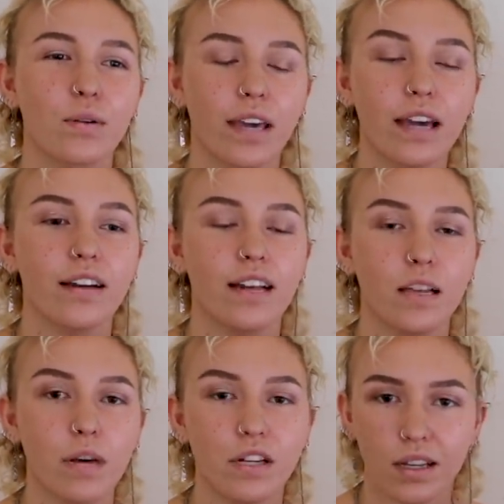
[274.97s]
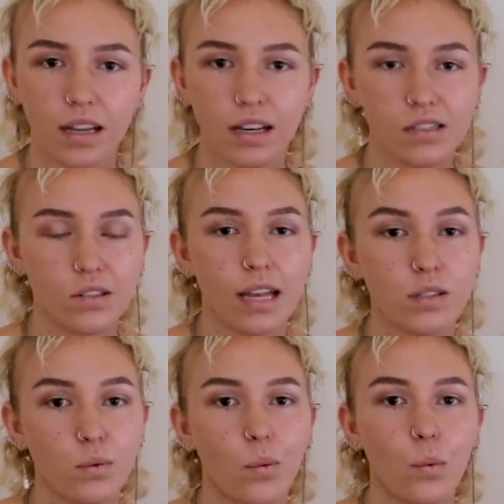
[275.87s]
carried in my dreadlocks, so
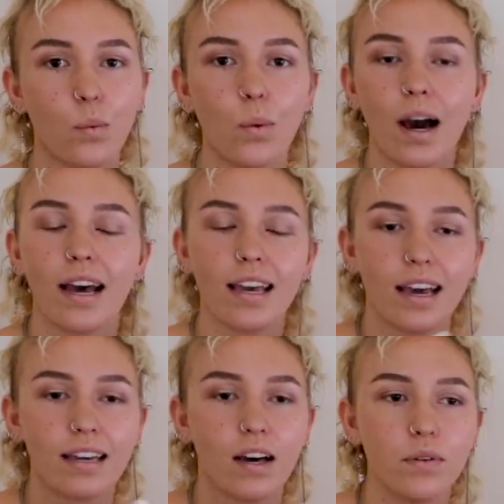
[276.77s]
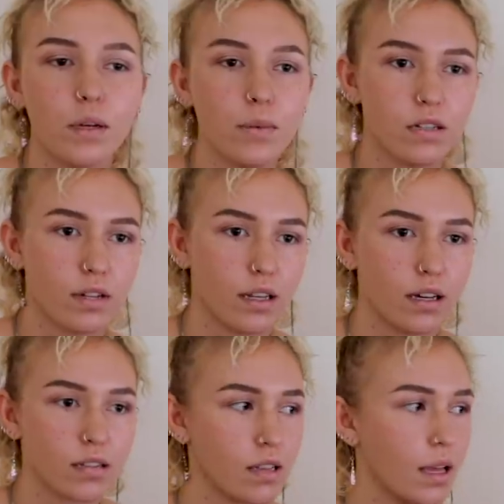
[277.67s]
that's why I got rid of my
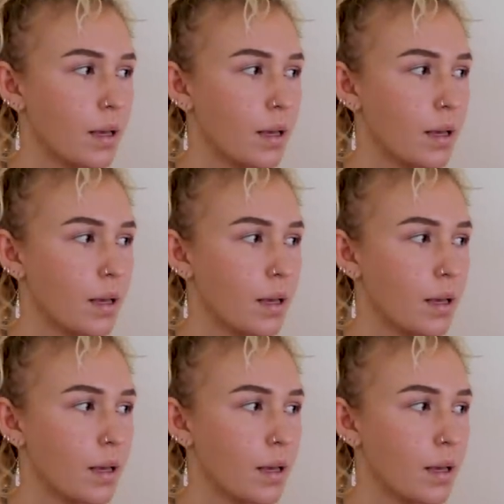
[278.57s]
dreadlocks.